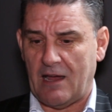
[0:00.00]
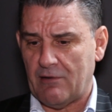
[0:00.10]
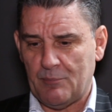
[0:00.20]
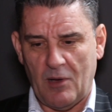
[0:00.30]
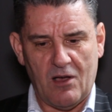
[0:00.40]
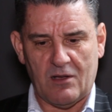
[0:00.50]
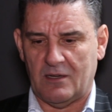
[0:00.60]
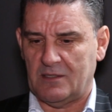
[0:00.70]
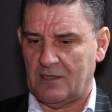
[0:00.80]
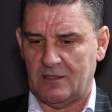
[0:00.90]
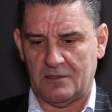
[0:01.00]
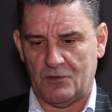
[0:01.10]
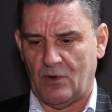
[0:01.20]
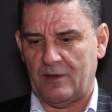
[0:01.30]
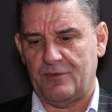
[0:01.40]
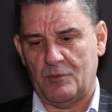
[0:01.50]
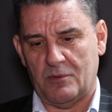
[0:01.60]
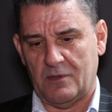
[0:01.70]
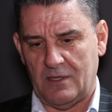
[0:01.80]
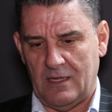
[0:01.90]
Gary Parker, another great
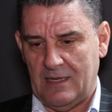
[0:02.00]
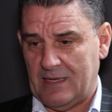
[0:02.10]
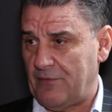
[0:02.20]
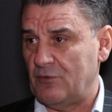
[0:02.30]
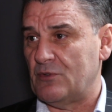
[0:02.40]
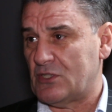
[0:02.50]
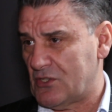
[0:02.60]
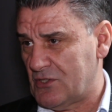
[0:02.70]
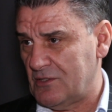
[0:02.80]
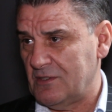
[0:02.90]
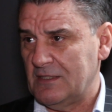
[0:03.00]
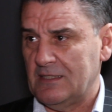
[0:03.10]
footballer. Kevin Richardson.